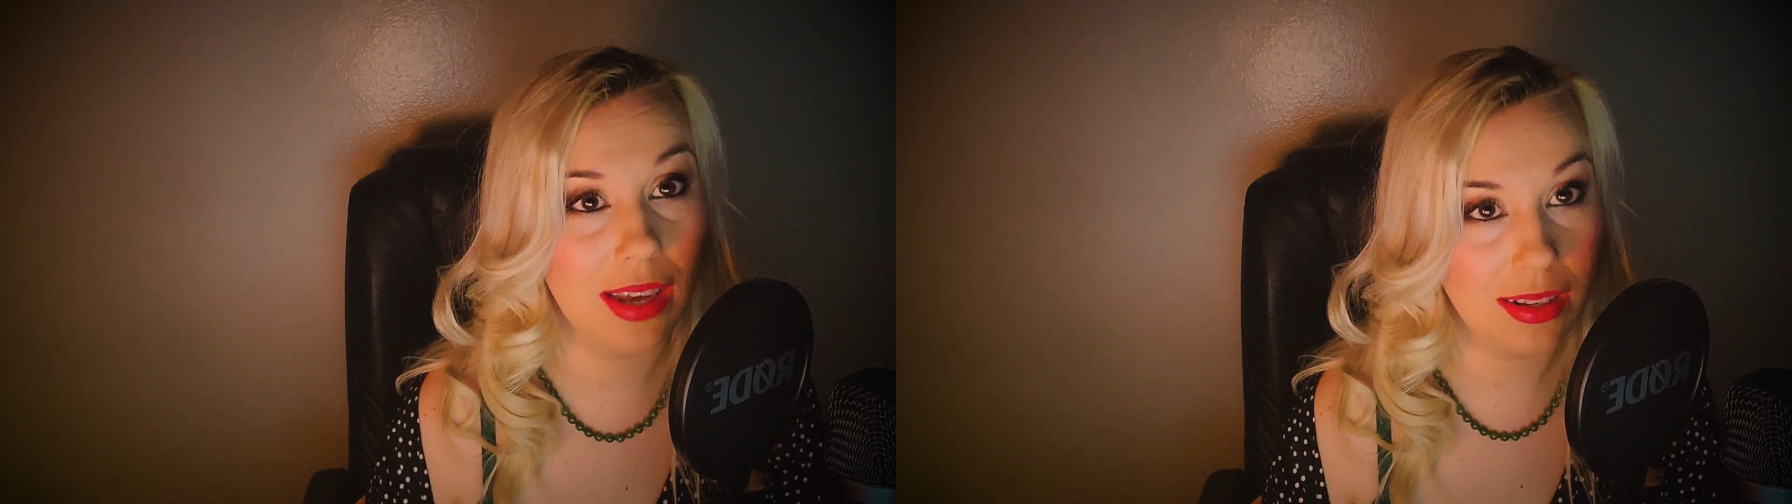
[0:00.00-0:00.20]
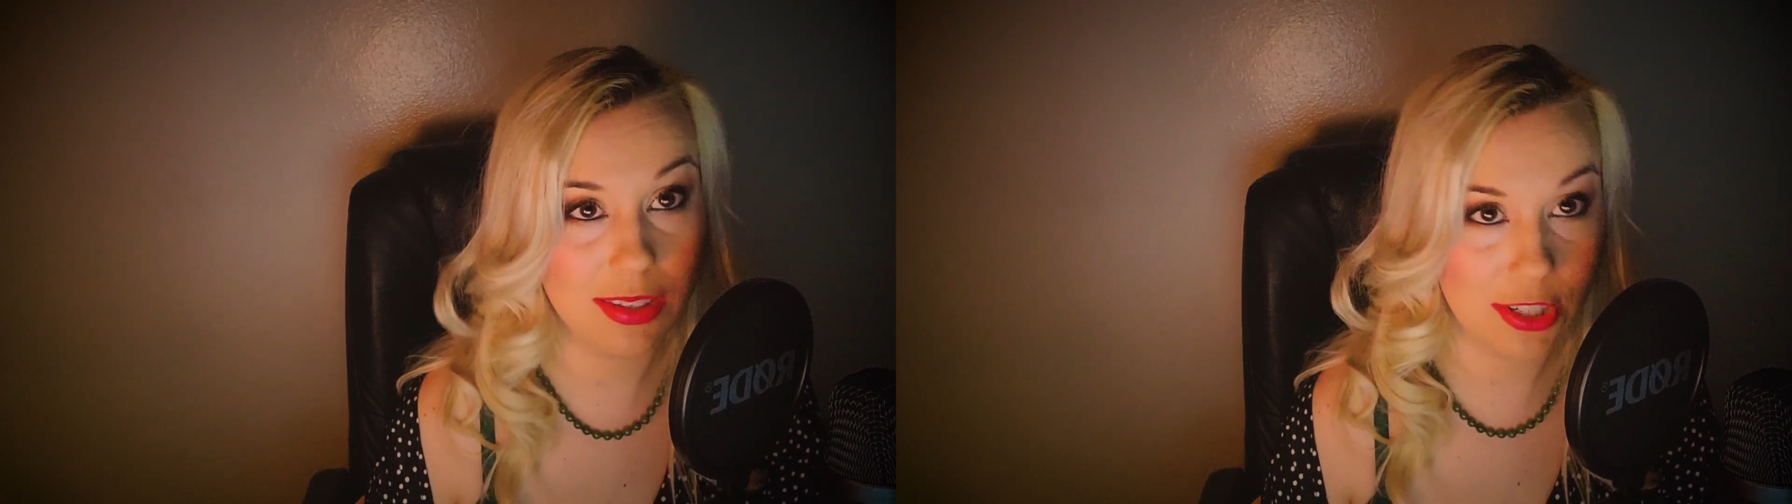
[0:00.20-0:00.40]

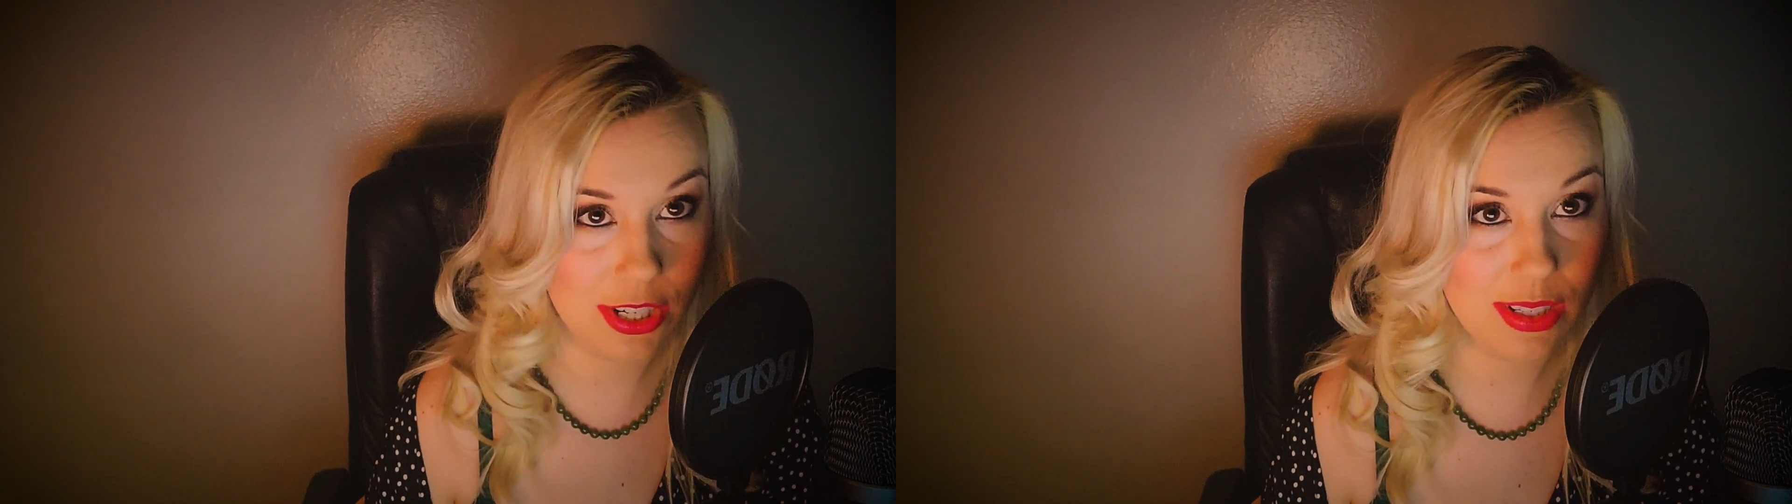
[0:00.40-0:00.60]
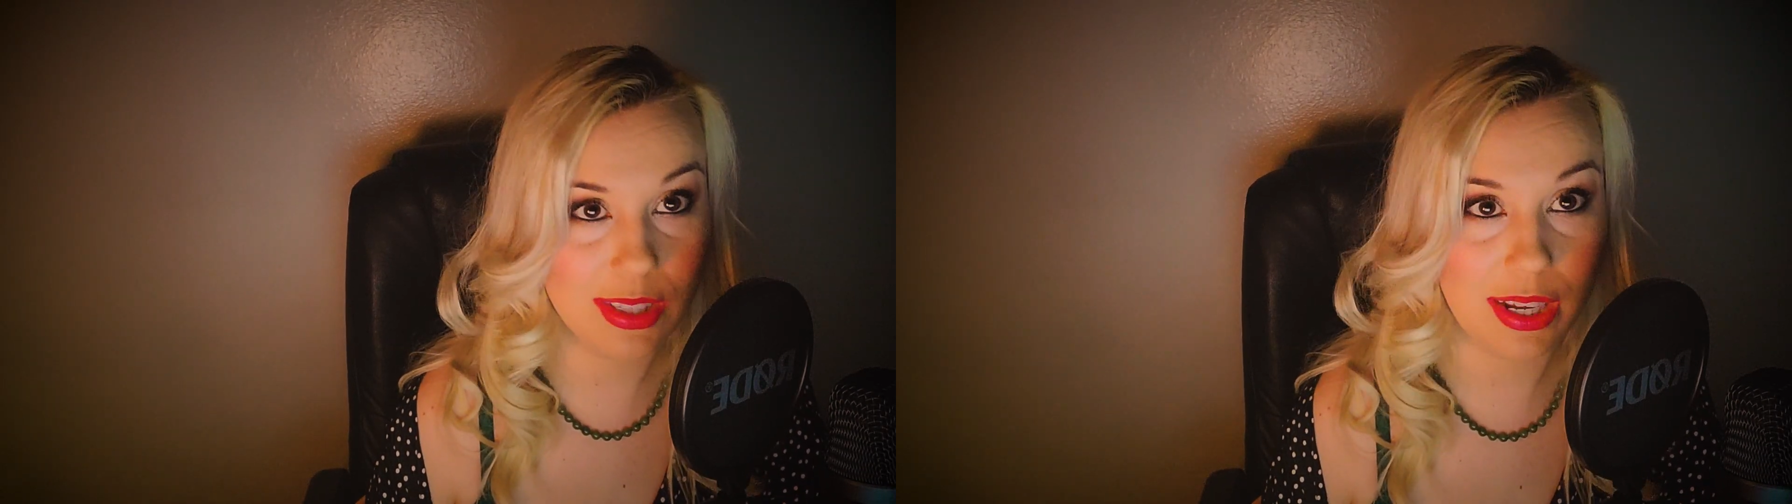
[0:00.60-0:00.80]
yes,
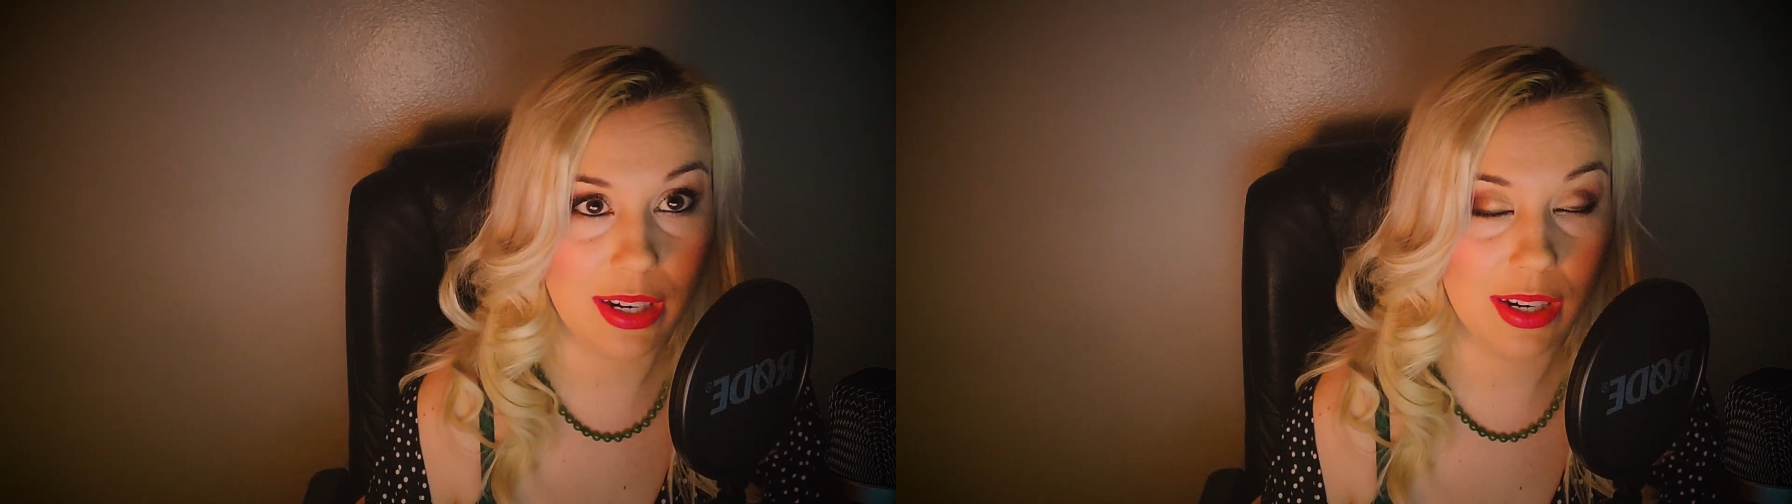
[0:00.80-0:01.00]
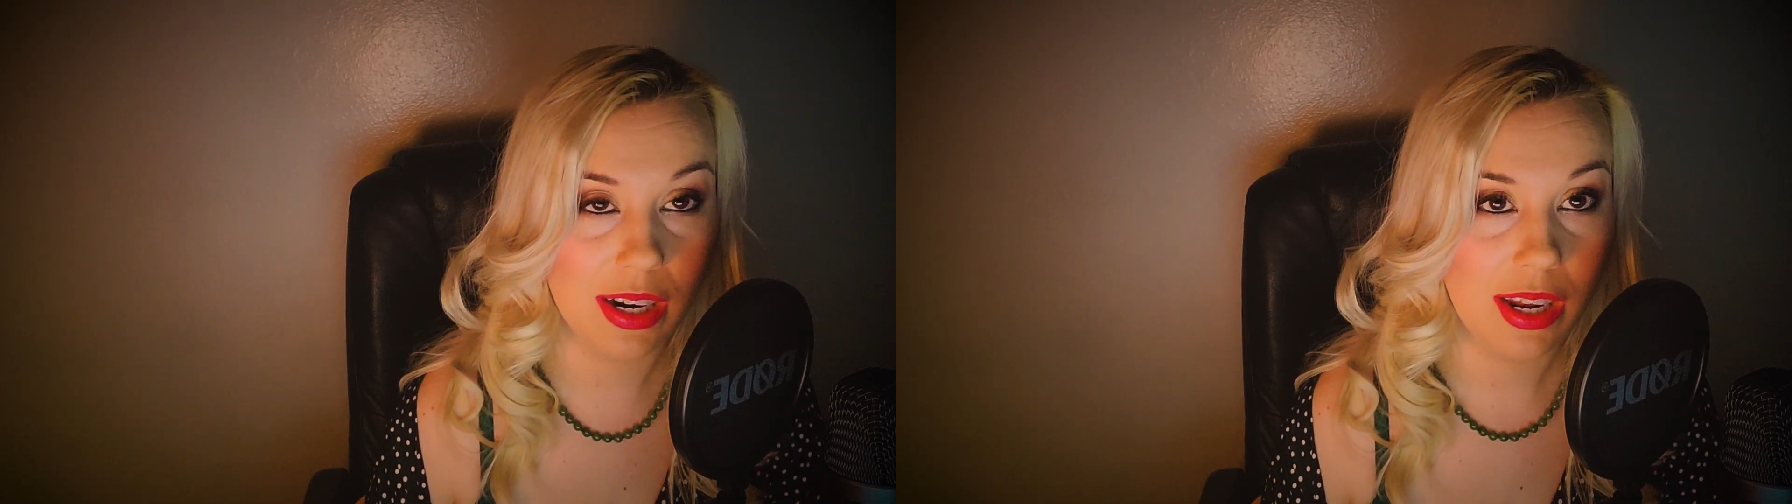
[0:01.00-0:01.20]
she is
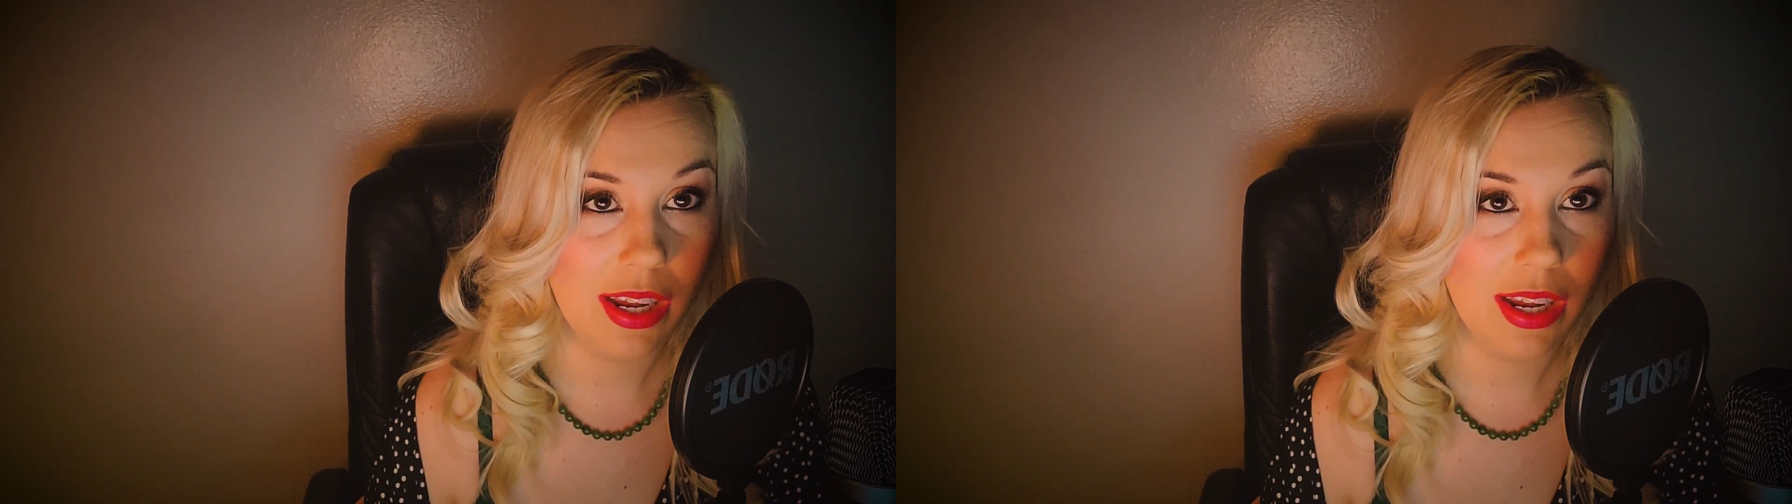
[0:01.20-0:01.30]
there.